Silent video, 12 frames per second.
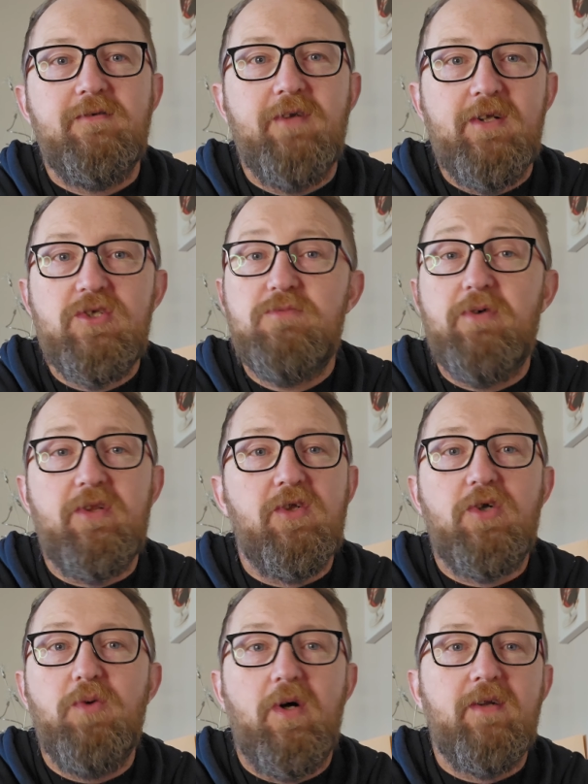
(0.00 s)
Right, just by the
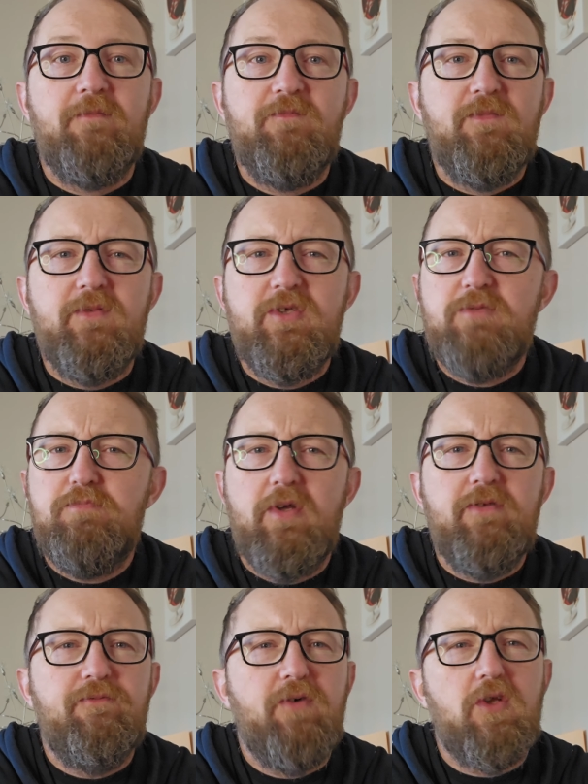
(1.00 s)
look of her. Just
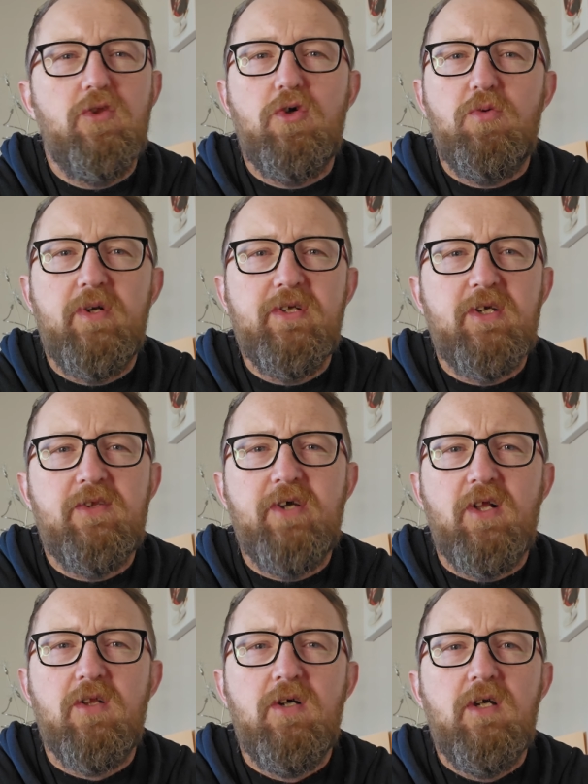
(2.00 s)
by the fucking look, where you can
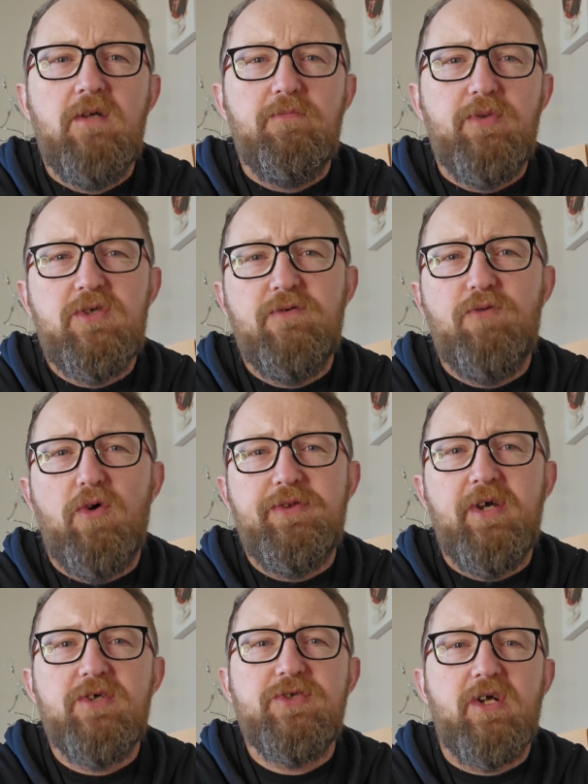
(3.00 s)
tell, Siobhan
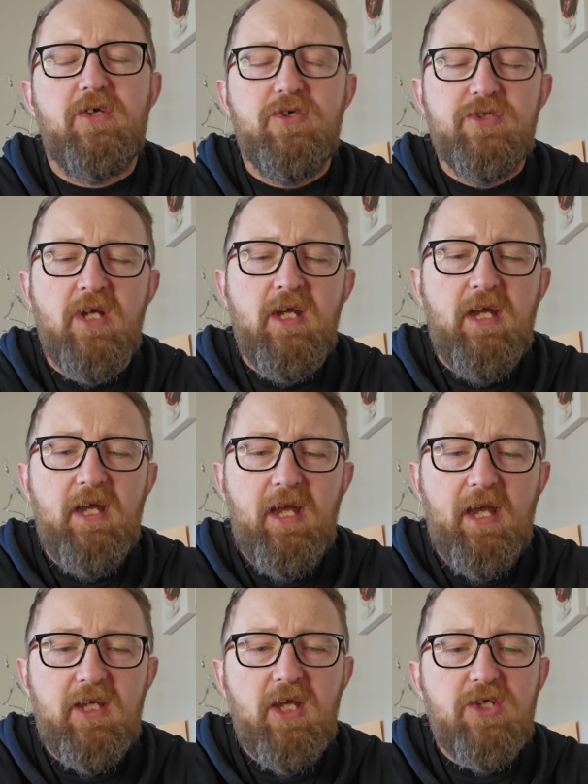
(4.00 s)
tells her because
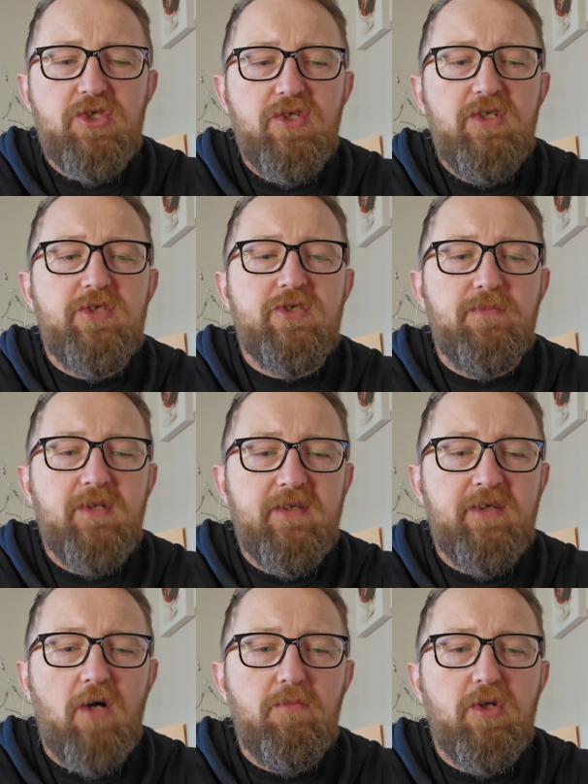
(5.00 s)
I guess she needs somebody
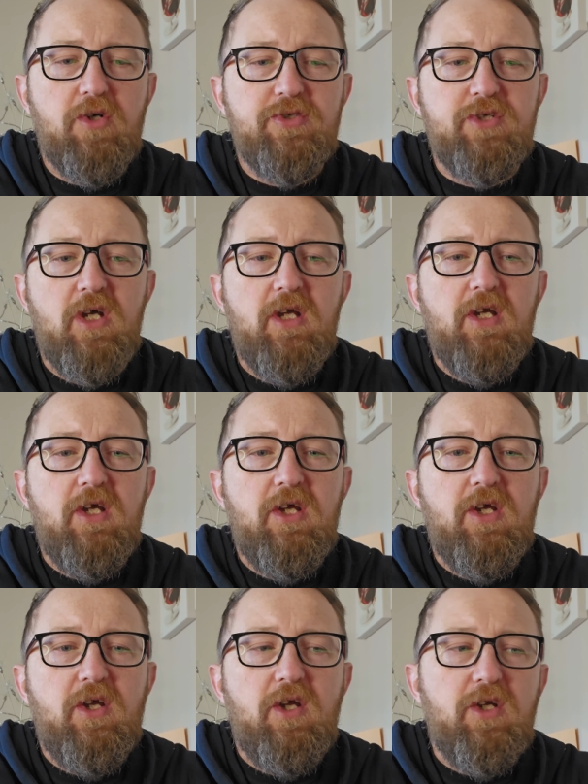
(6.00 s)
to tell because
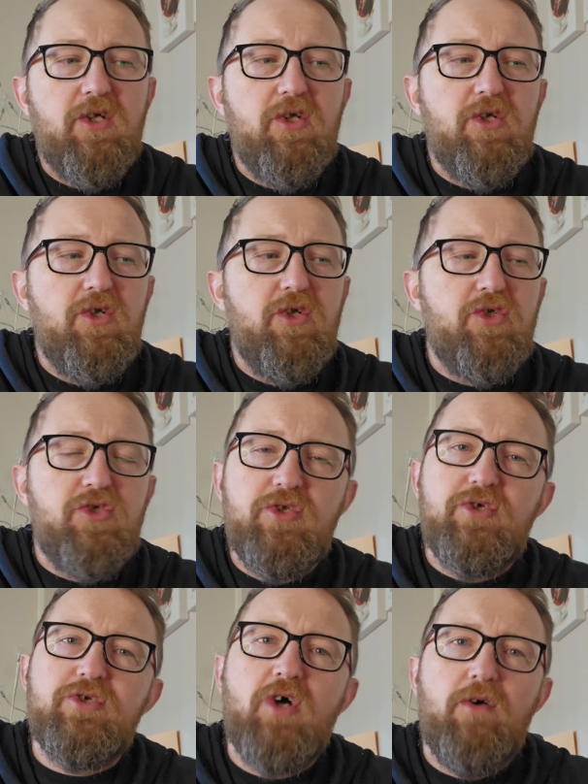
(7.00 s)
she
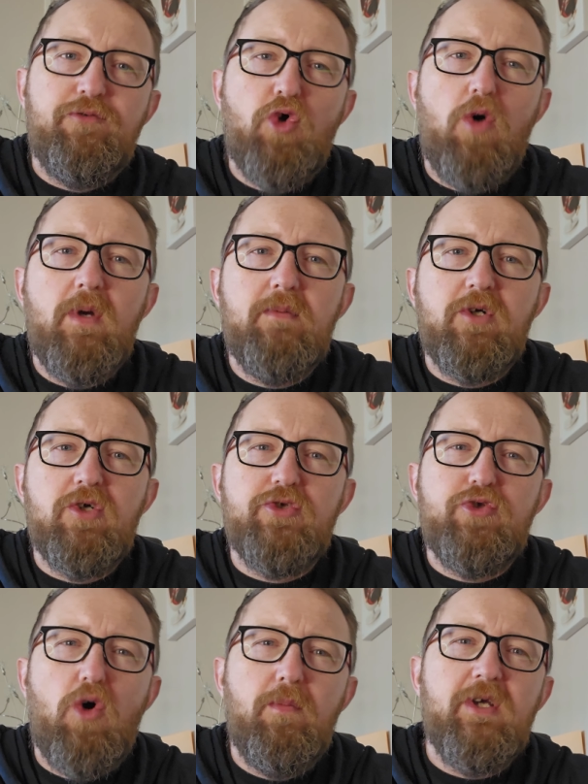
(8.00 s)
doesn't have Tommy
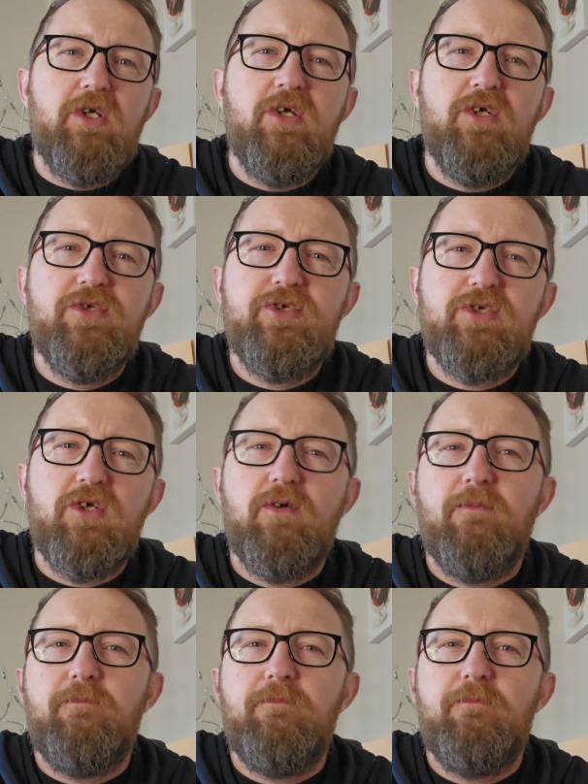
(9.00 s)
because Tommy is